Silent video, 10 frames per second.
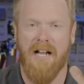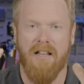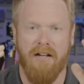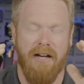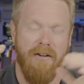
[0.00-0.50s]
I
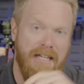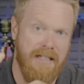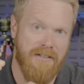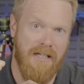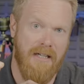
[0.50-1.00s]
love how
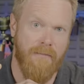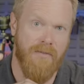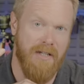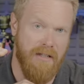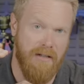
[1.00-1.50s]
easy
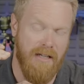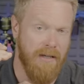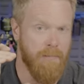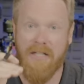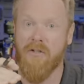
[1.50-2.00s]
the,
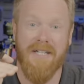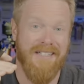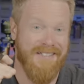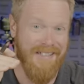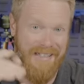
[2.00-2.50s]
the menu
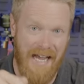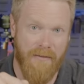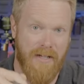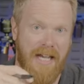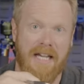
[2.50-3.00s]
is to
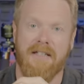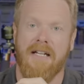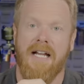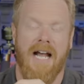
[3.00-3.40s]
navigate,